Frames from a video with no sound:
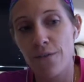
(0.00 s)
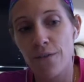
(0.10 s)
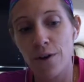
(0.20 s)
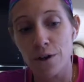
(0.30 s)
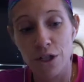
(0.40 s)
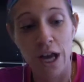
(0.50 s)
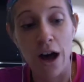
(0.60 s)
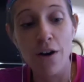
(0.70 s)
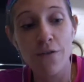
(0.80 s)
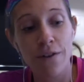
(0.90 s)

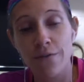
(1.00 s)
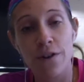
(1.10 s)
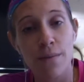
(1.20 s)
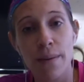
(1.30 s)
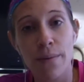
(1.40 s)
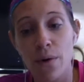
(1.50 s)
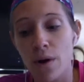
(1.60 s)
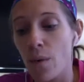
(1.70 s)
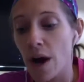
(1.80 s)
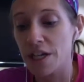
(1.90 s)
yourself and for the people who
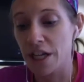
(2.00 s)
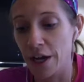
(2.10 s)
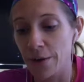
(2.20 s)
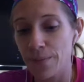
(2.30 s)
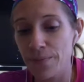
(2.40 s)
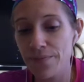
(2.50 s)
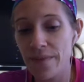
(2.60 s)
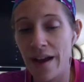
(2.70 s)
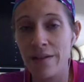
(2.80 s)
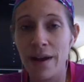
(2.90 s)
are watching you.
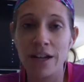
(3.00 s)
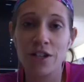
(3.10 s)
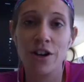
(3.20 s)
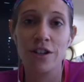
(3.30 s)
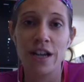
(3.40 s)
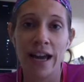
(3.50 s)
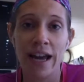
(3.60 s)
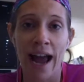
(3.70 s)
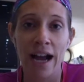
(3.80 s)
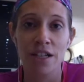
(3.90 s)
And then making sure you're taking
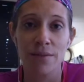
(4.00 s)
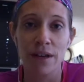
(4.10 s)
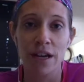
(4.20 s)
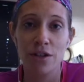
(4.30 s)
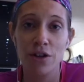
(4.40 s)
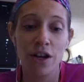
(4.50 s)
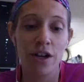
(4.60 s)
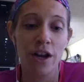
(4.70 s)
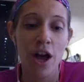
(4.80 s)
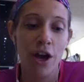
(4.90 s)
action, because you
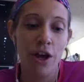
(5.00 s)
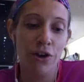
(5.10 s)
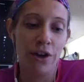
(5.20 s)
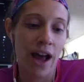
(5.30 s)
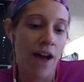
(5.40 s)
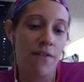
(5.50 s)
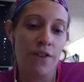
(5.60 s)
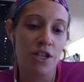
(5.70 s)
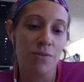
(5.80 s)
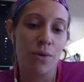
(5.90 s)
can have a
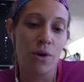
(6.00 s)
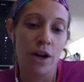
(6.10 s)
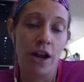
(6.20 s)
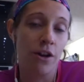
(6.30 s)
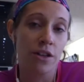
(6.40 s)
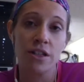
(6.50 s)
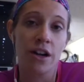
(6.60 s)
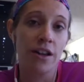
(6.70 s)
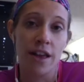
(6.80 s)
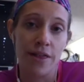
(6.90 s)
vision board and you can
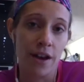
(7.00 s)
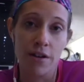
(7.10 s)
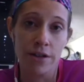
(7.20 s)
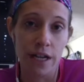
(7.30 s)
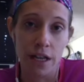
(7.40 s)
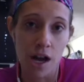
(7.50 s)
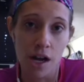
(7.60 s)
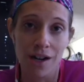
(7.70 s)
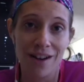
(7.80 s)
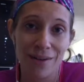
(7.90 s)
stare at that thing all day
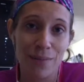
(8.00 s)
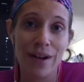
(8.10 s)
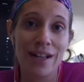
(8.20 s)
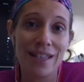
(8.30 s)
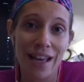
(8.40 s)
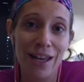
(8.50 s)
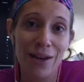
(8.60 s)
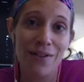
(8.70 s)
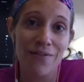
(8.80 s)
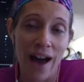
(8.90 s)
long. But until
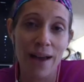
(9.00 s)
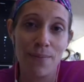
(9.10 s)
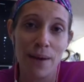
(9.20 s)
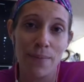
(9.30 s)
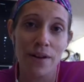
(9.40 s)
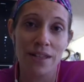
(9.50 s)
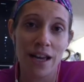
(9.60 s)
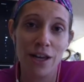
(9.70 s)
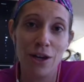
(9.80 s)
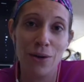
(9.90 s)
you invite people, until
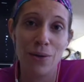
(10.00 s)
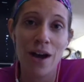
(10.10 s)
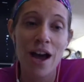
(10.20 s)
you